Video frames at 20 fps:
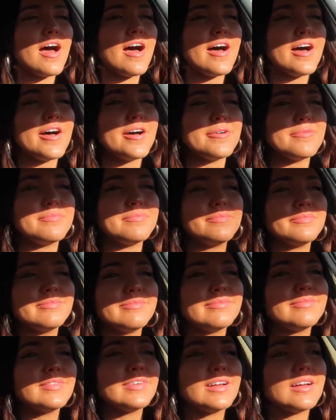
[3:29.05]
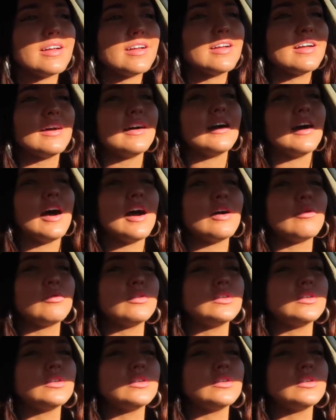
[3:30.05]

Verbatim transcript: Um, I